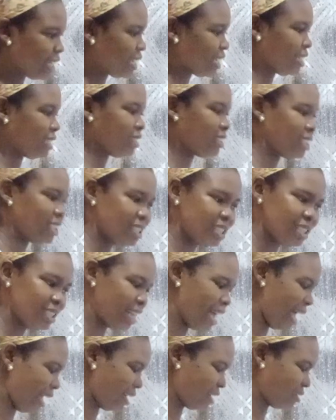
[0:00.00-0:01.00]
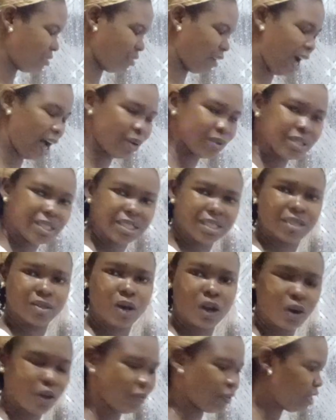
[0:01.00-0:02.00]
taking like
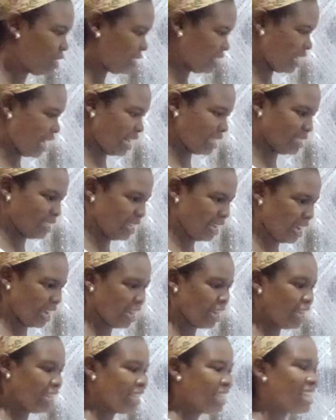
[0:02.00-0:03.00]
counting, all of that's here.